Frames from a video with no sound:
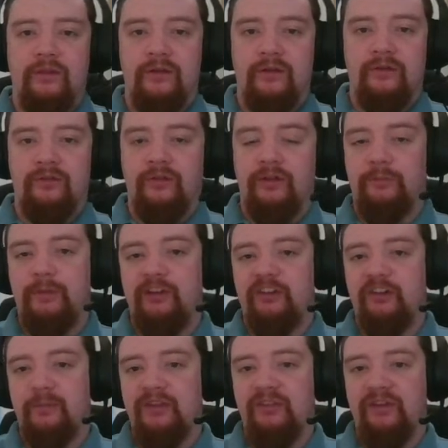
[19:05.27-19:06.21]
So this
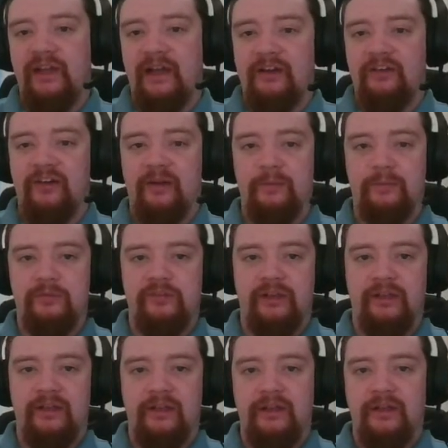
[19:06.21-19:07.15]
bishop isn't actually on
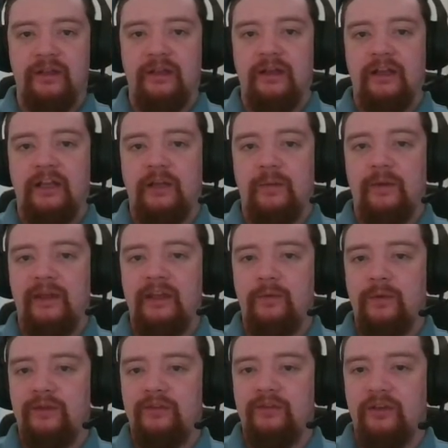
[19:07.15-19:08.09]
free. Now
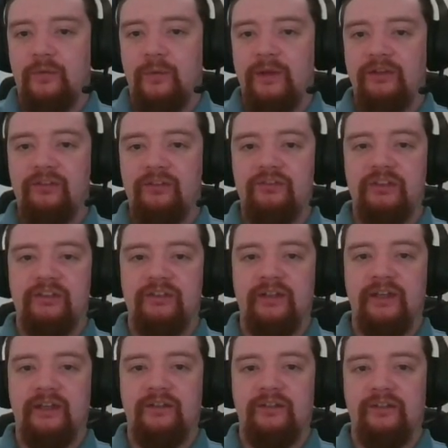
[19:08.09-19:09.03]
here we see queen to
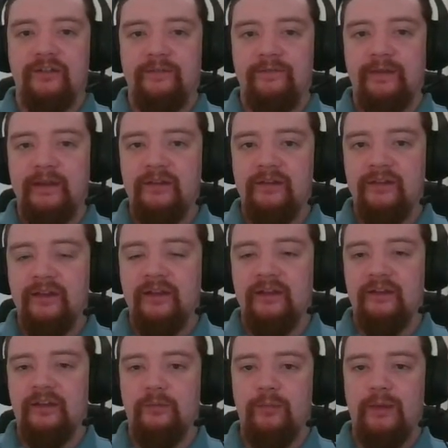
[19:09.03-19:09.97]
g6
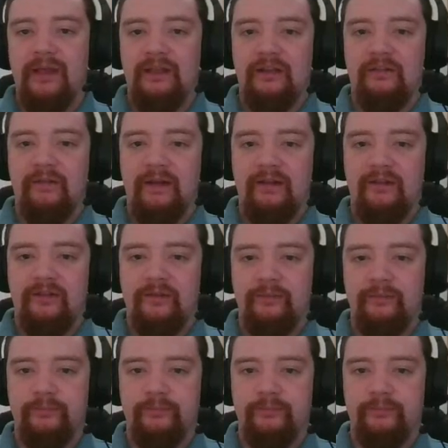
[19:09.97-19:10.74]
defending the mate threat.